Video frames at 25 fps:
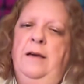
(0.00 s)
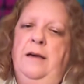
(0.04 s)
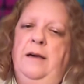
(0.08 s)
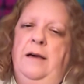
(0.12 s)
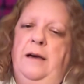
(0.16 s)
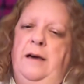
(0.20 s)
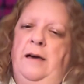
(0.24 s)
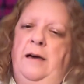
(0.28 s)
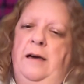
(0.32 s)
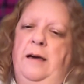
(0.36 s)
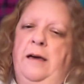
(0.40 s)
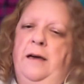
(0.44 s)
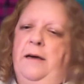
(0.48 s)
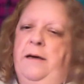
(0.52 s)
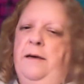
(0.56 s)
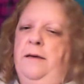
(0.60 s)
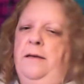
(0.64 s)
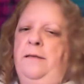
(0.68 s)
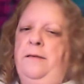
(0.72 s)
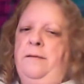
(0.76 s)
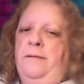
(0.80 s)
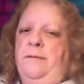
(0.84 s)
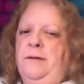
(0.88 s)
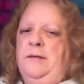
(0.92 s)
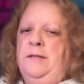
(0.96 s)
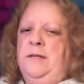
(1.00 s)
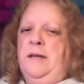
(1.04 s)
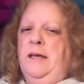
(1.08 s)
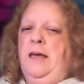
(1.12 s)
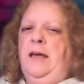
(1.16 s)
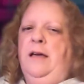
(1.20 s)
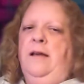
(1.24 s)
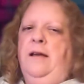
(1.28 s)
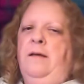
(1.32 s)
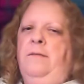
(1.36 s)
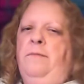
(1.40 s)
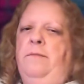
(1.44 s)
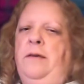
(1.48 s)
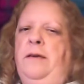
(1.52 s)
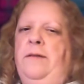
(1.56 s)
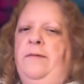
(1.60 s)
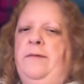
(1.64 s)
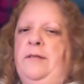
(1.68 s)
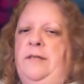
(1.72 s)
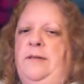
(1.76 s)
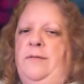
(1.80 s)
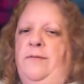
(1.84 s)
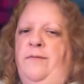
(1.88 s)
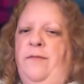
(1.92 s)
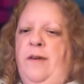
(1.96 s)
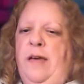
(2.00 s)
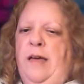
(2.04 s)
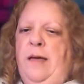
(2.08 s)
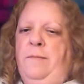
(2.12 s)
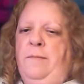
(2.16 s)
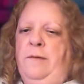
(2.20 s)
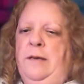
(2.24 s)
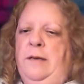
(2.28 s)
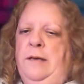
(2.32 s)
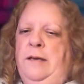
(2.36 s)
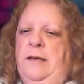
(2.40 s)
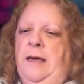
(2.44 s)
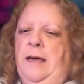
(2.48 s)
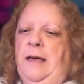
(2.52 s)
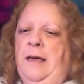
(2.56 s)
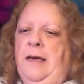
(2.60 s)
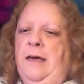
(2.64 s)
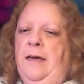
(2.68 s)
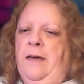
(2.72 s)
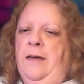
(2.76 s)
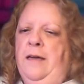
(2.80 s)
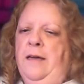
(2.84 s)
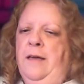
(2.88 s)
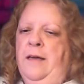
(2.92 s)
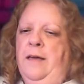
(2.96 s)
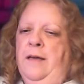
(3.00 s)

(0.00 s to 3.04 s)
The rest of Canada, I believe it's Family Day.